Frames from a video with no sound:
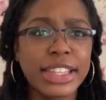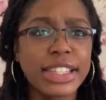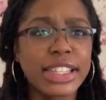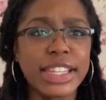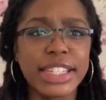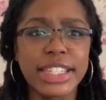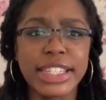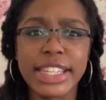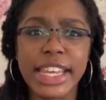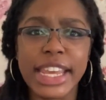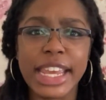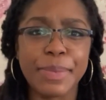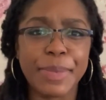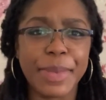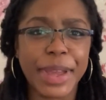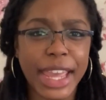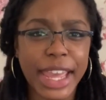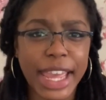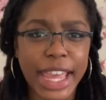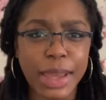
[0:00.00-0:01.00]
the
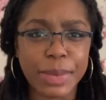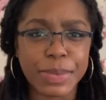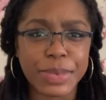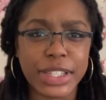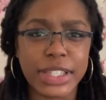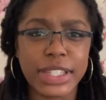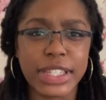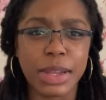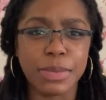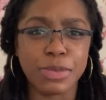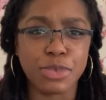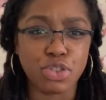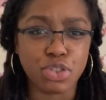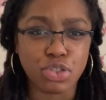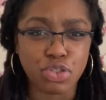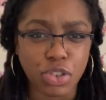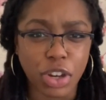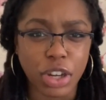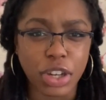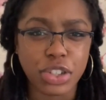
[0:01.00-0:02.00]
same hips, the same
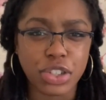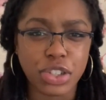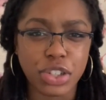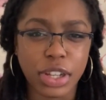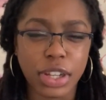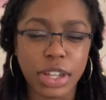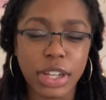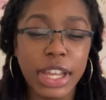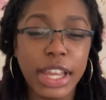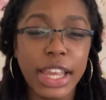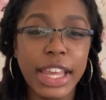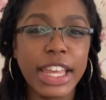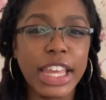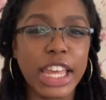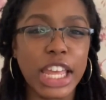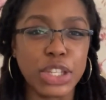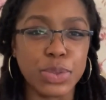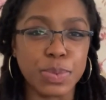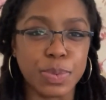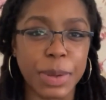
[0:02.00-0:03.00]
structure
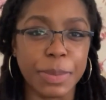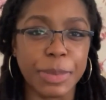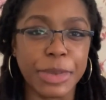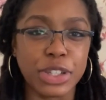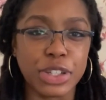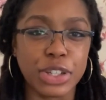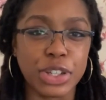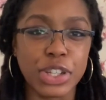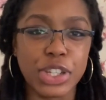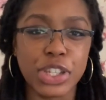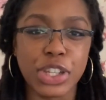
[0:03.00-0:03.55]
as women do.